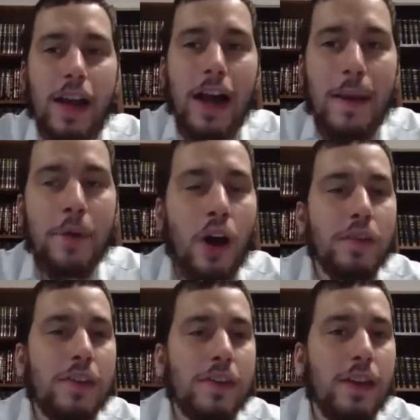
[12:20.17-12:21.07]
But
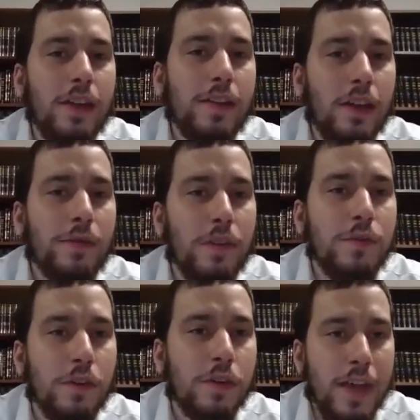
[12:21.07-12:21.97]
obviously,
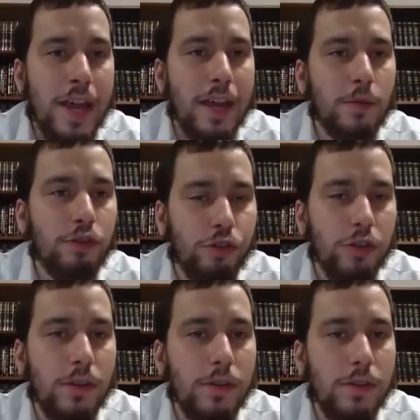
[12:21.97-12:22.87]
if you're saying that we
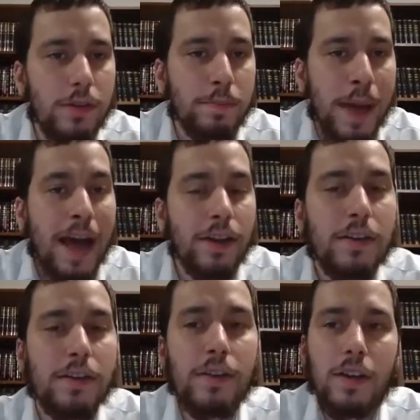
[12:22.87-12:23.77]
shouldn't ban
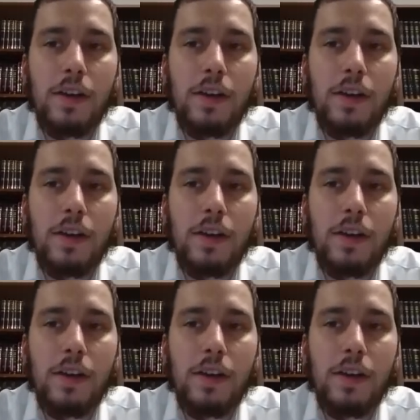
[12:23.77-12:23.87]
it,